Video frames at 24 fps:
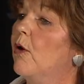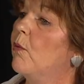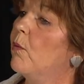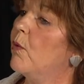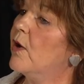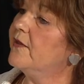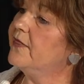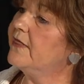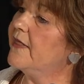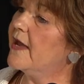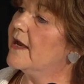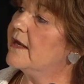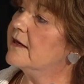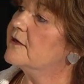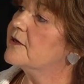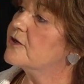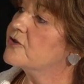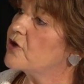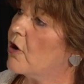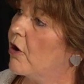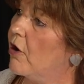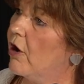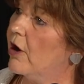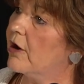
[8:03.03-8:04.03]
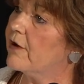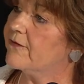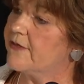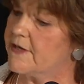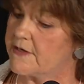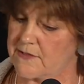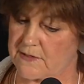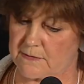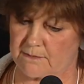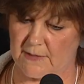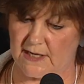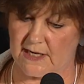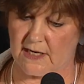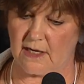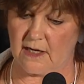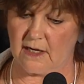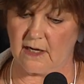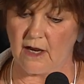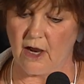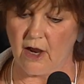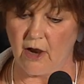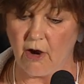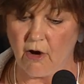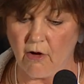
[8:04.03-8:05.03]
What then does all of this
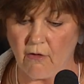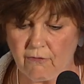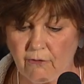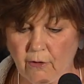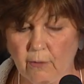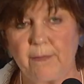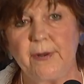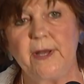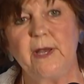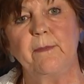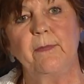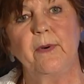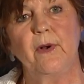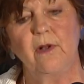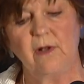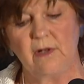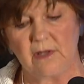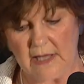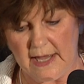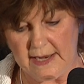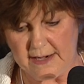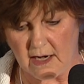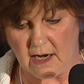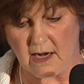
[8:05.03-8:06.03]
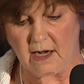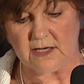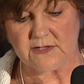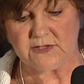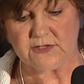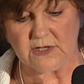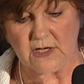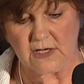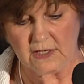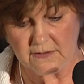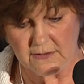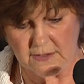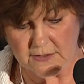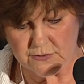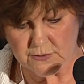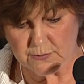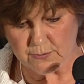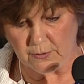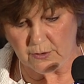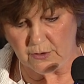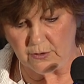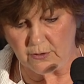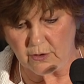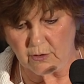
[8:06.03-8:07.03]
mean for people like us in this
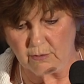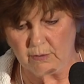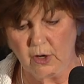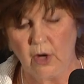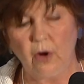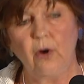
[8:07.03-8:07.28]
room